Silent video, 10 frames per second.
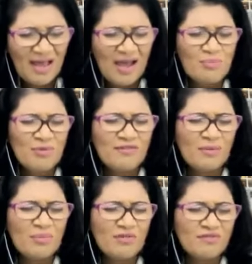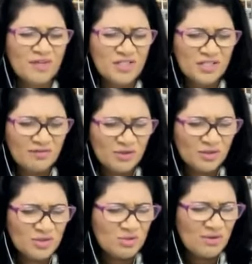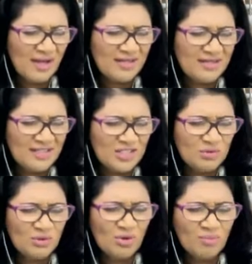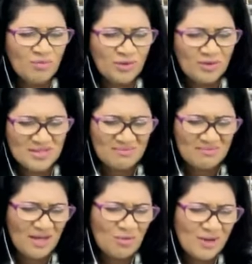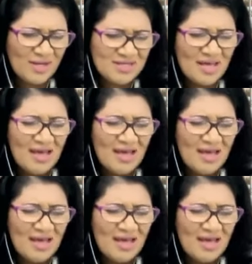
I pray for provision for those who are in need, that you would open doors and make ways.